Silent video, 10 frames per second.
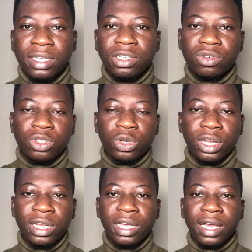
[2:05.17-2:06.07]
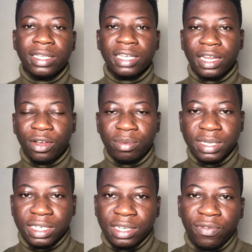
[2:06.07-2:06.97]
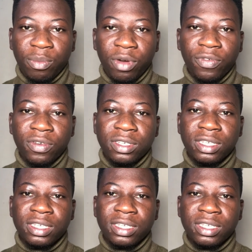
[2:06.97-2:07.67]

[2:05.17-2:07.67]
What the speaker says: Check on the screen and check in the comment section for more videos.